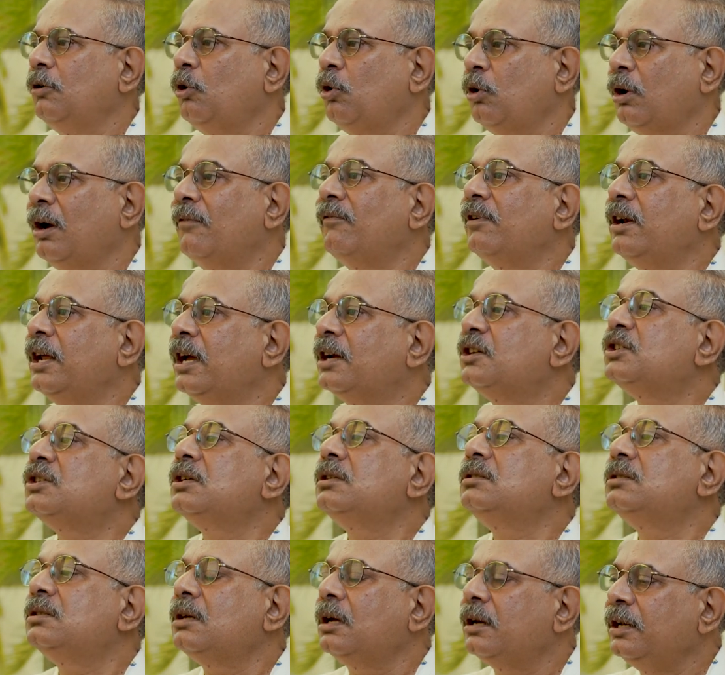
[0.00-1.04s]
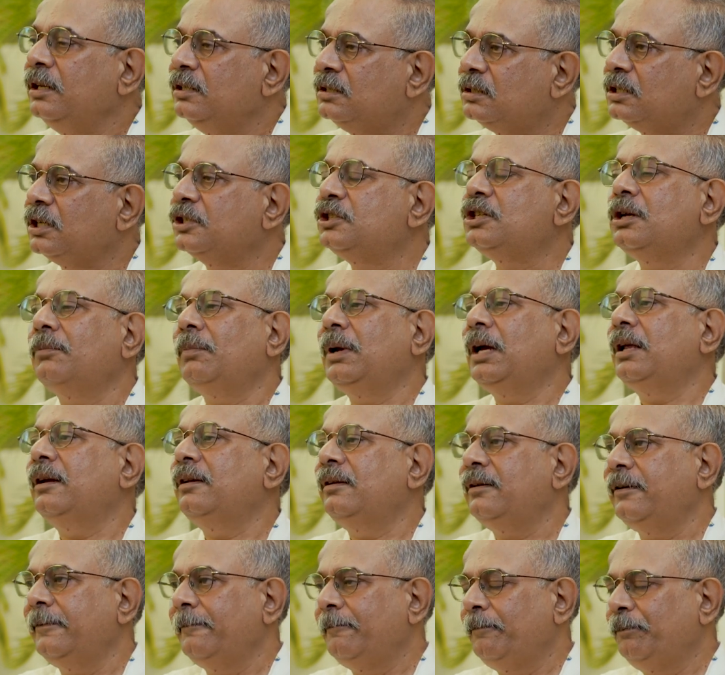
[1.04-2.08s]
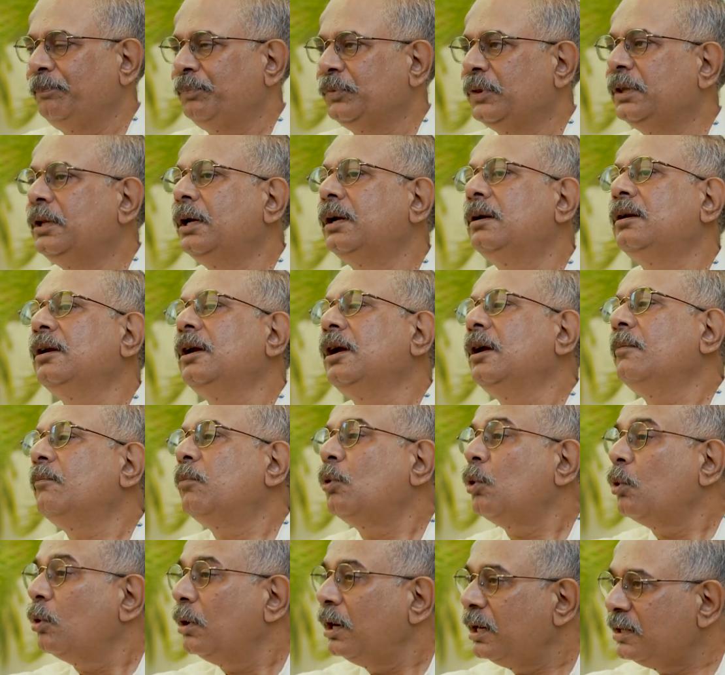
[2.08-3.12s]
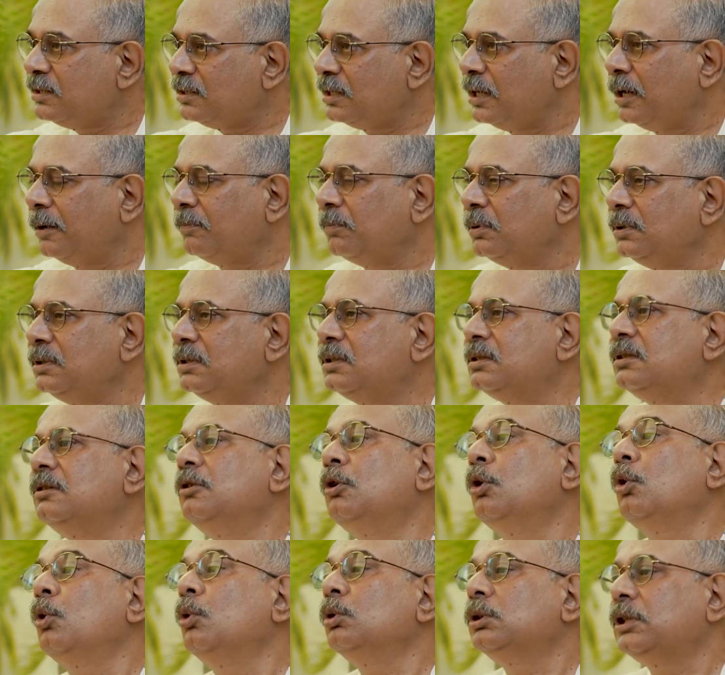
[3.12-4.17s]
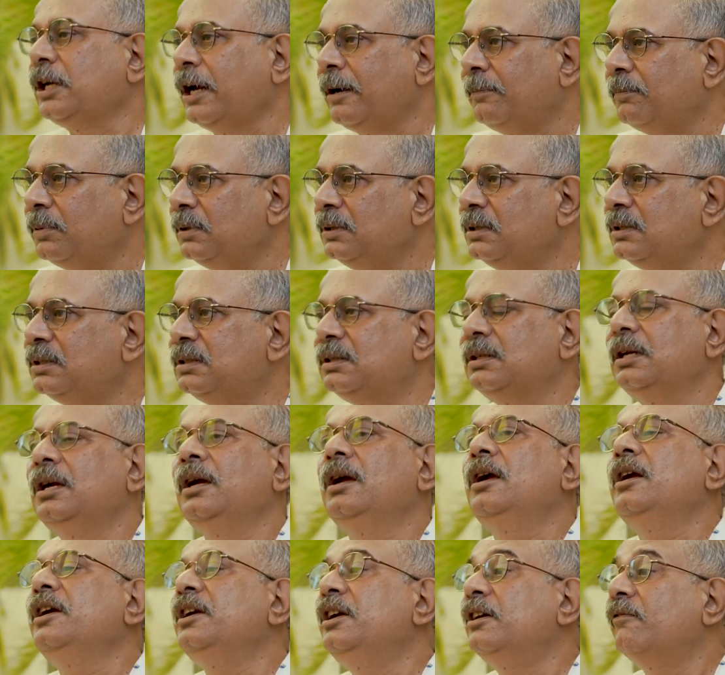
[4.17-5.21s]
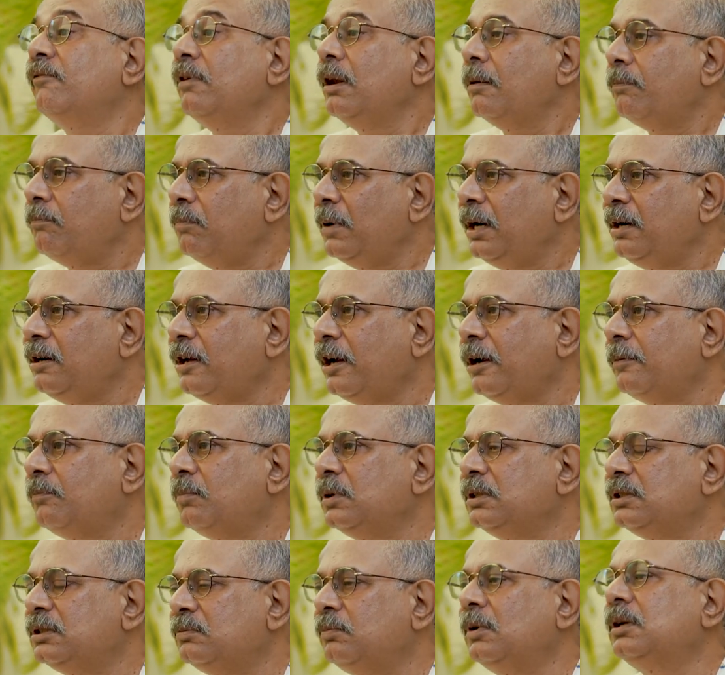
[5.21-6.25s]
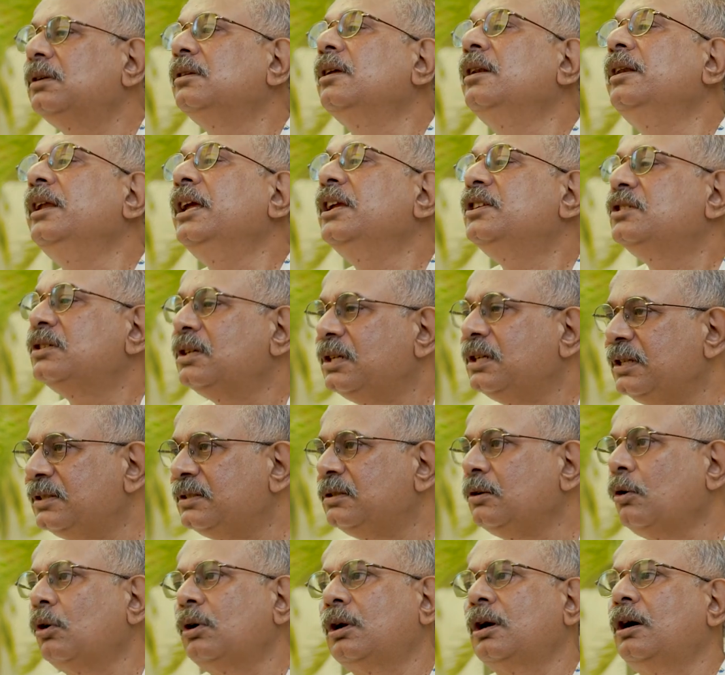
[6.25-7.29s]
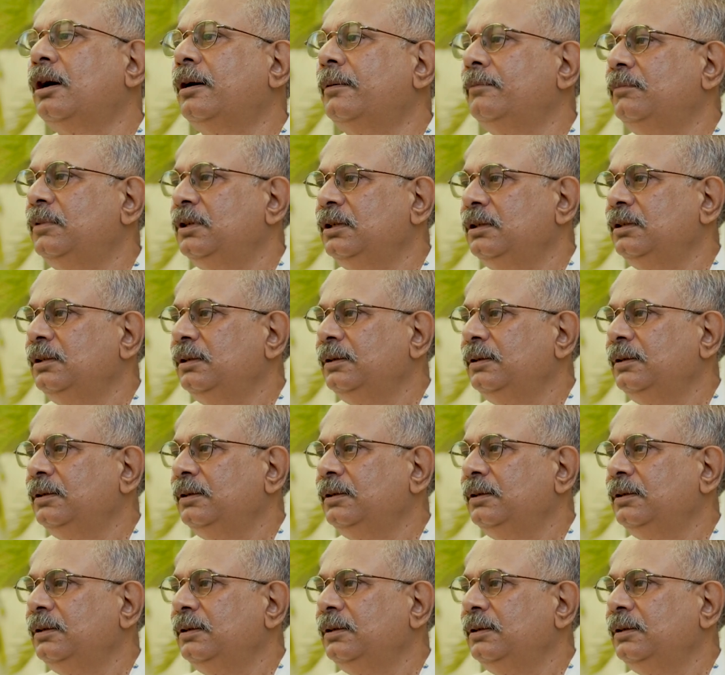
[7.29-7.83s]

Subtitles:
or our actions are in such a manner that progress happens, growth happens, development happens, but the nature is not harmed.